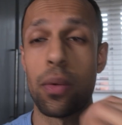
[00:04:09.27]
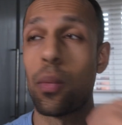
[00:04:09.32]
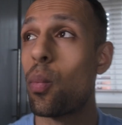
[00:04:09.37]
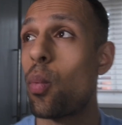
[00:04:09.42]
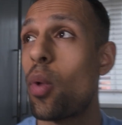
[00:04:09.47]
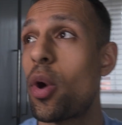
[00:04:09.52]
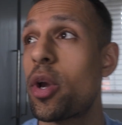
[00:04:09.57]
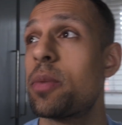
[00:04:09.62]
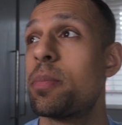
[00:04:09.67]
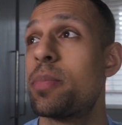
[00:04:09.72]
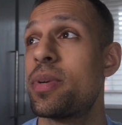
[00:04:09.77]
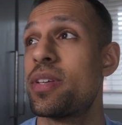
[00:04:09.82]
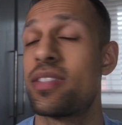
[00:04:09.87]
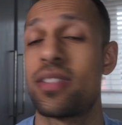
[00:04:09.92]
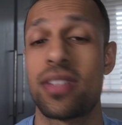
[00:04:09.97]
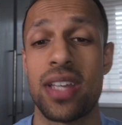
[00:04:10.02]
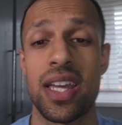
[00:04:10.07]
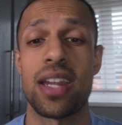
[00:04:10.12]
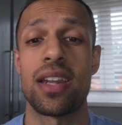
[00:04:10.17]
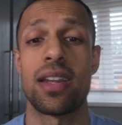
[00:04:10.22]

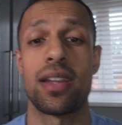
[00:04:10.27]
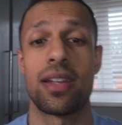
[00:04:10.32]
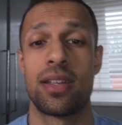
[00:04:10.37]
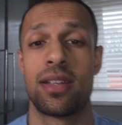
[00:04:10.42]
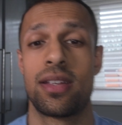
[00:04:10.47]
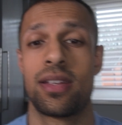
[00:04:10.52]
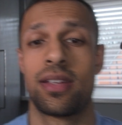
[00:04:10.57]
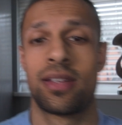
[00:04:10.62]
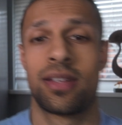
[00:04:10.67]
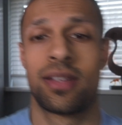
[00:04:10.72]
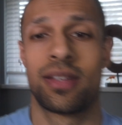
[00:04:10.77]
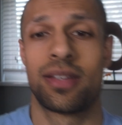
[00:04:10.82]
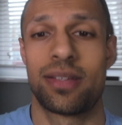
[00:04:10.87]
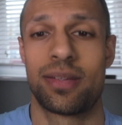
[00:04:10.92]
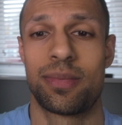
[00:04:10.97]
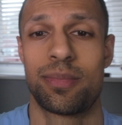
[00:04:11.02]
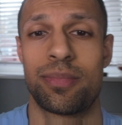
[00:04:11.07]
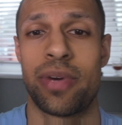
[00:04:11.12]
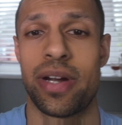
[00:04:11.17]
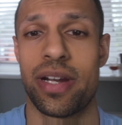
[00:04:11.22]
1%
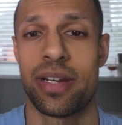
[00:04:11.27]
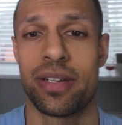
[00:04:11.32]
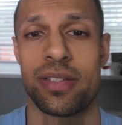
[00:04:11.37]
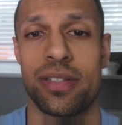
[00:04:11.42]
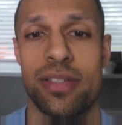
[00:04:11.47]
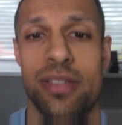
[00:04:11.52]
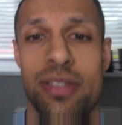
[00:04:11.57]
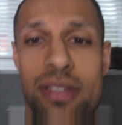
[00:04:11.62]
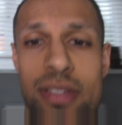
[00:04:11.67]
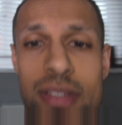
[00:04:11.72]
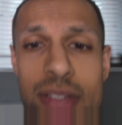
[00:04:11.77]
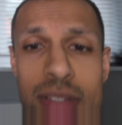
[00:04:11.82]
brightness.